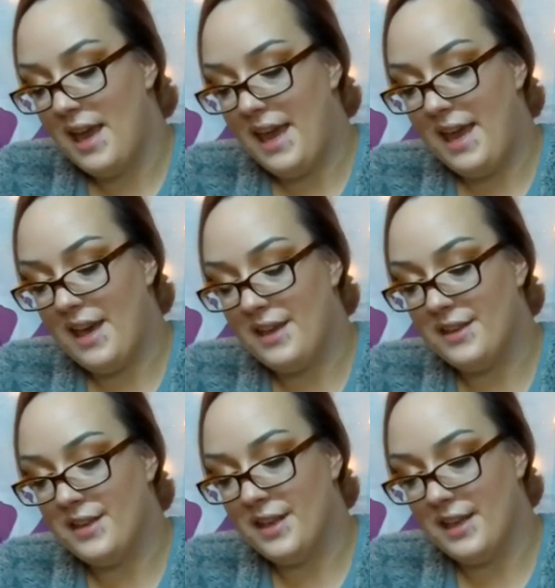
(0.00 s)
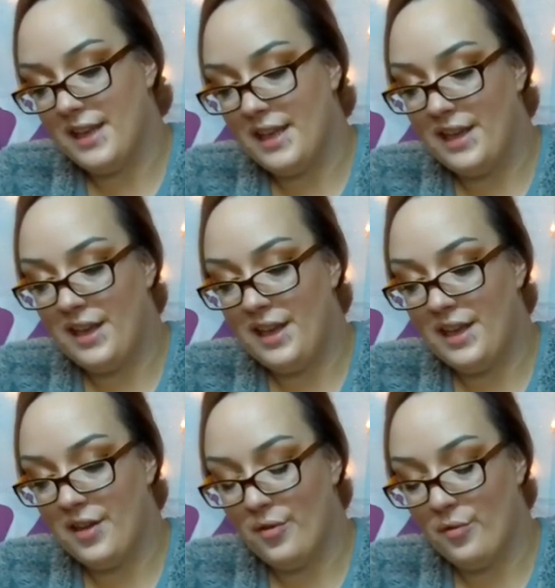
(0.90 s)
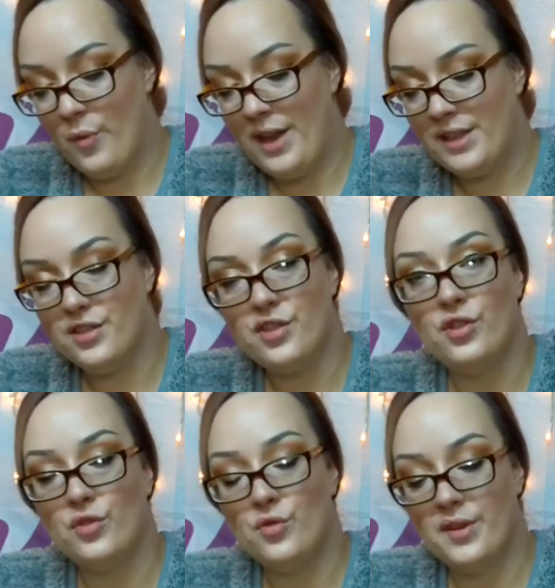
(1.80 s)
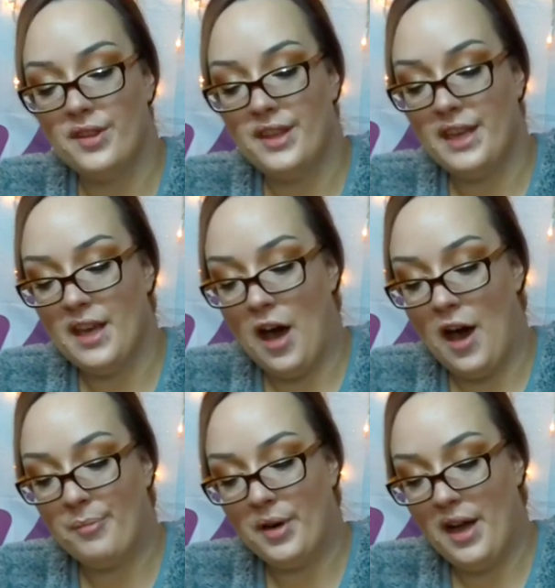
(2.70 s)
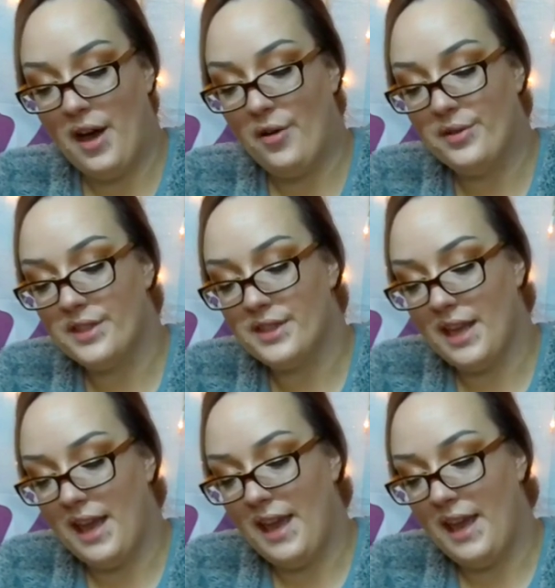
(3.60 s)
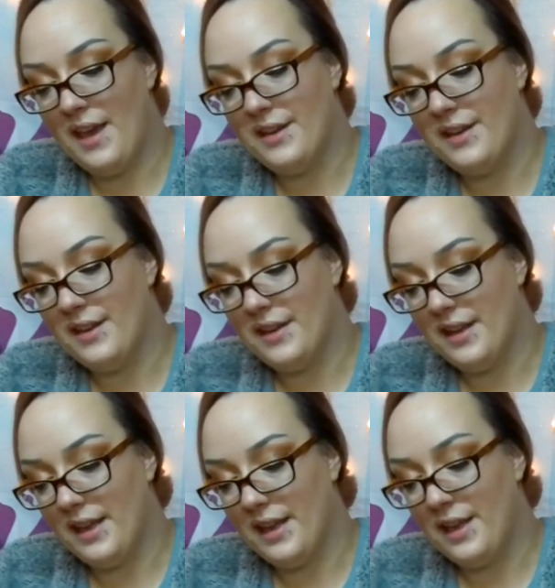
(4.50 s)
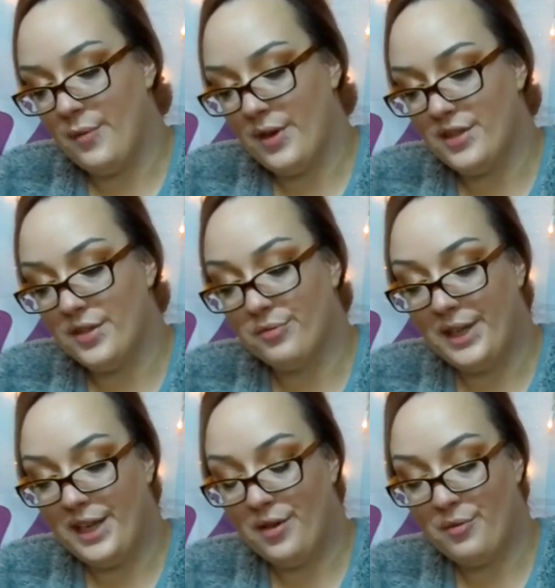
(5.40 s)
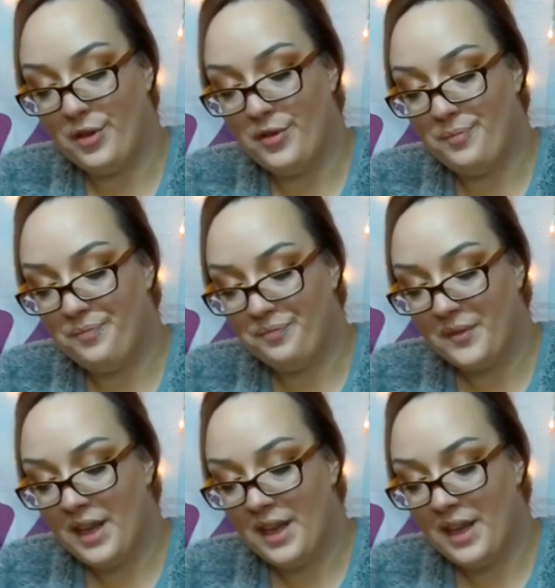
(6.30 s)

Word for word: and he went to the opera house and he went to the reading room